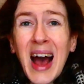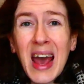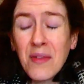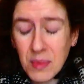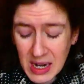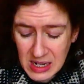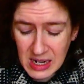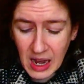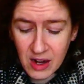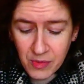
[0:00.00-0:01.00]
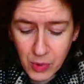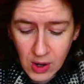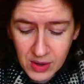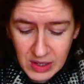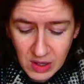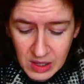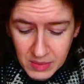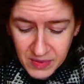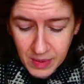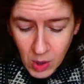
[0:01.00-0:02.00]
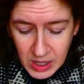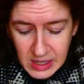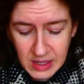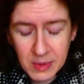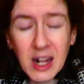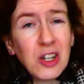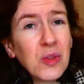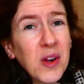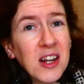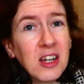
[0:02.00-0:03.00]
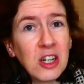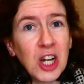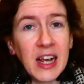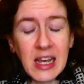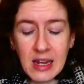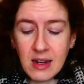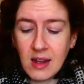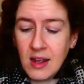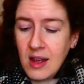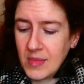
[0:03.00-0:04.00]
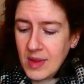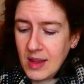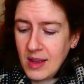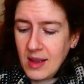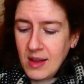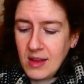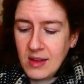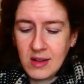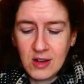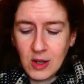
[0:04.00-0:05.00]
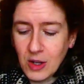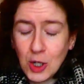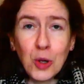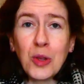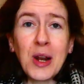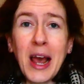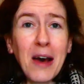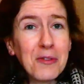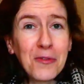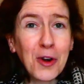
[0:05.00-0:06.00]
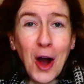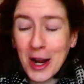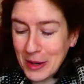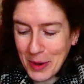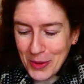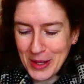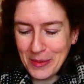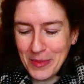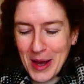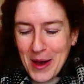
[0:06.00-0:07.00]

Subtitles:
I haven't made a ton of progress on them, if I'm honest, but I just wanted to check in to show you that I haven't forgotten about them.